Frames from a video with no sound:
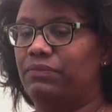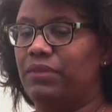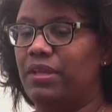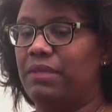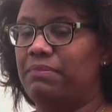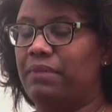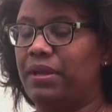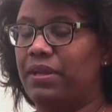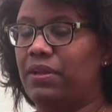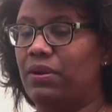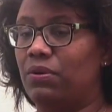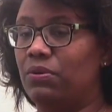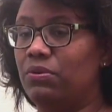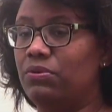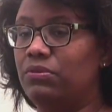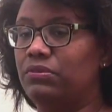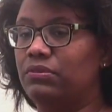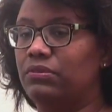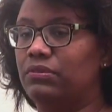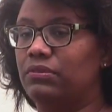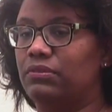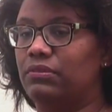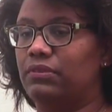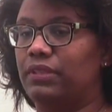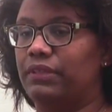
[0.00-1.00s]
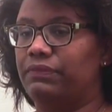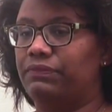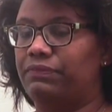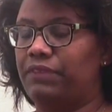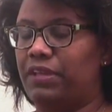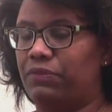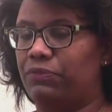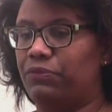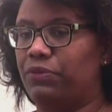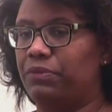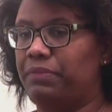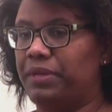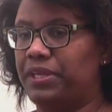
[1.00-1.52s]
in my own
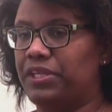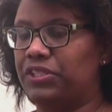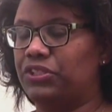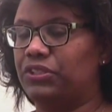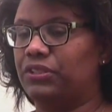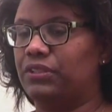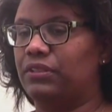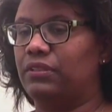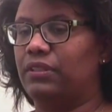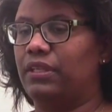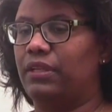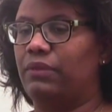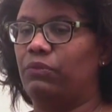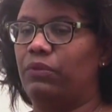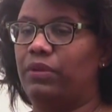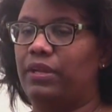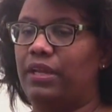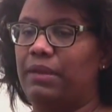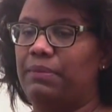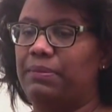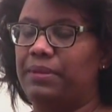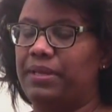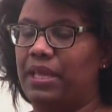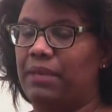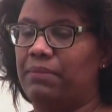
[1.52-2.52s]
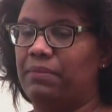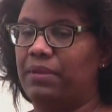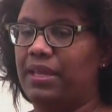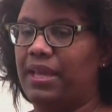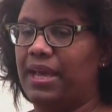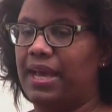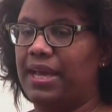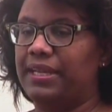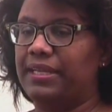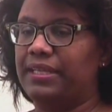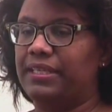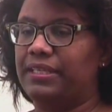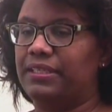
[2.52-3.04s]
faith formation and when I became a
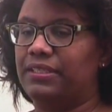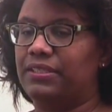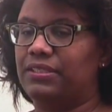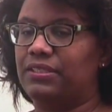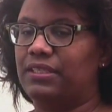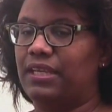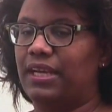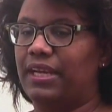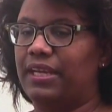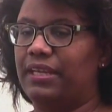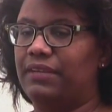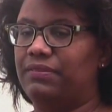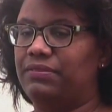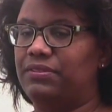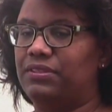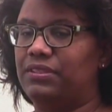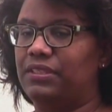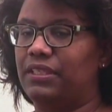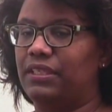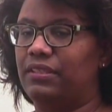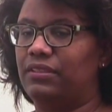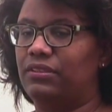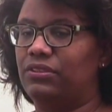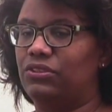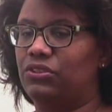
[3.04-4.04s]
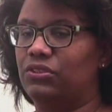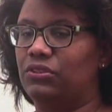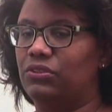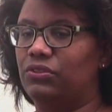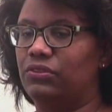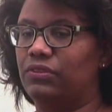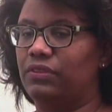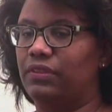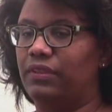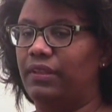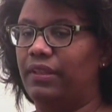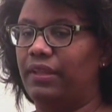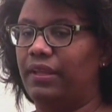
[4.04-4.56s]
catechist, I have seen
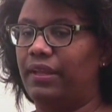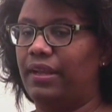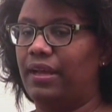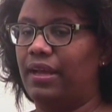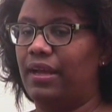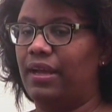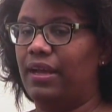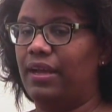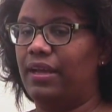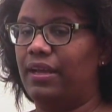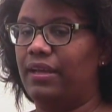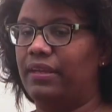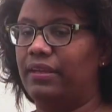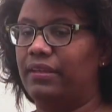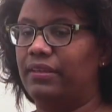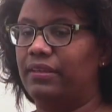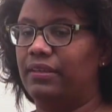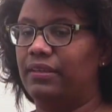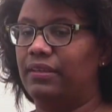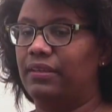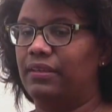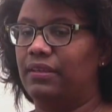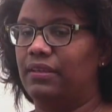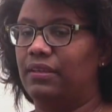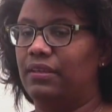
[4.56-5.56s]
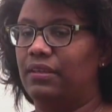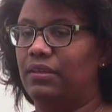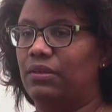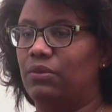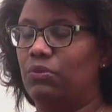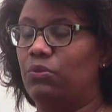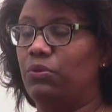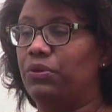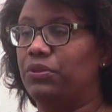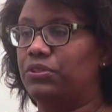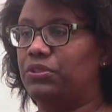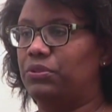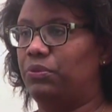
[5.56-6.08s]
children that I
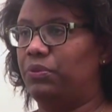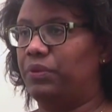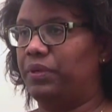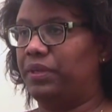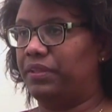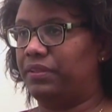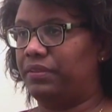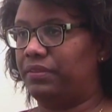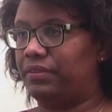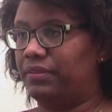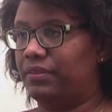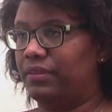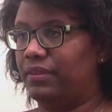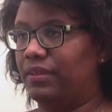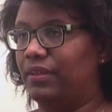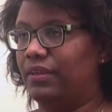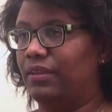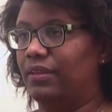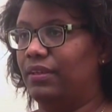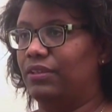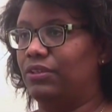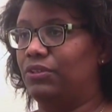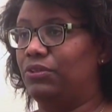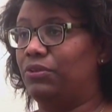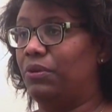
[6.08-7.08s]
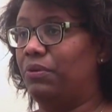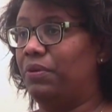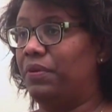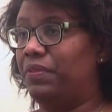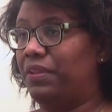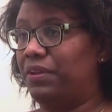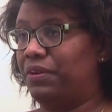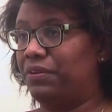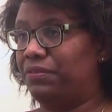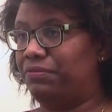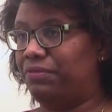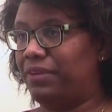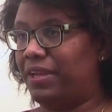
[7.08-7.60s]
worked with grow in
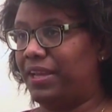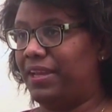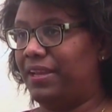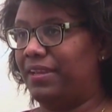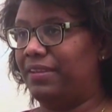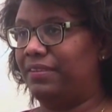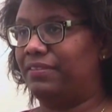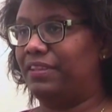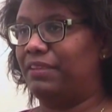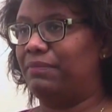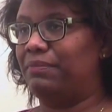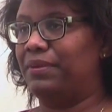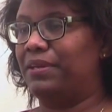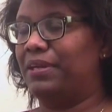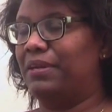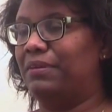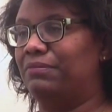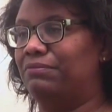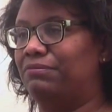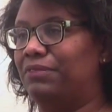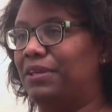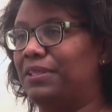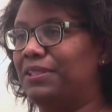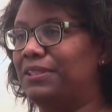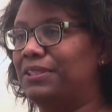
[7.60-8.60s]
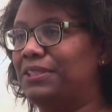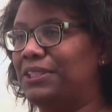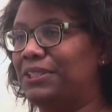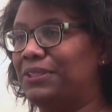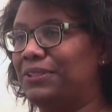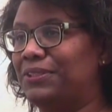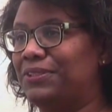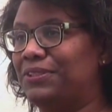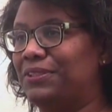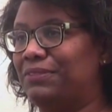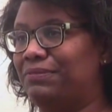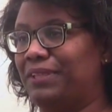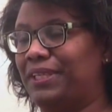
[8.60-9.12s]
their faith. They've become
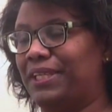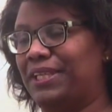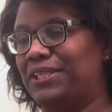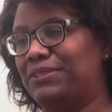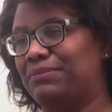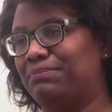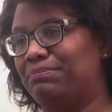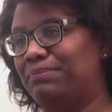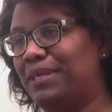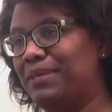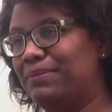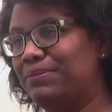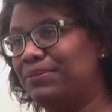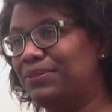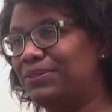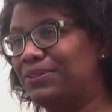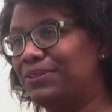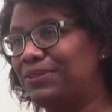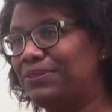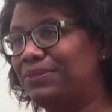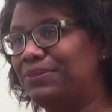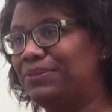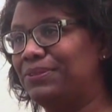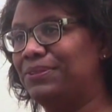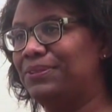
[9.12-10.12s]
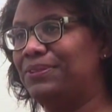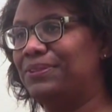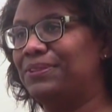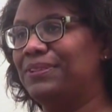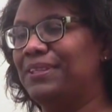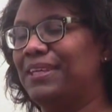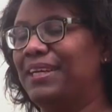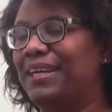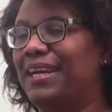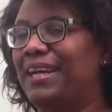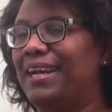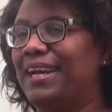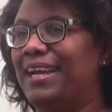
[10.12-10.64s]
volunteers at Vacation Bible
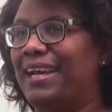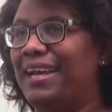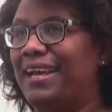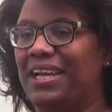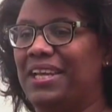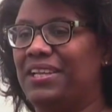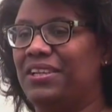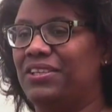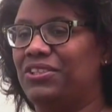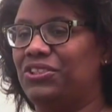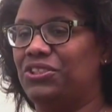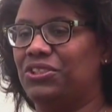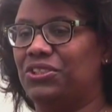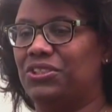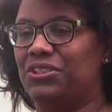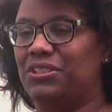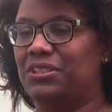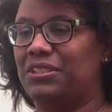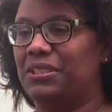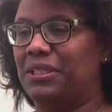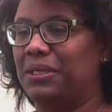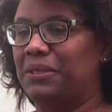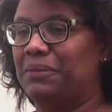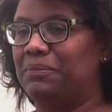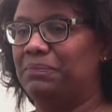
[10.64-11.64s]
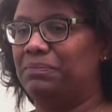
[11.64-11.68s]
School, and it just,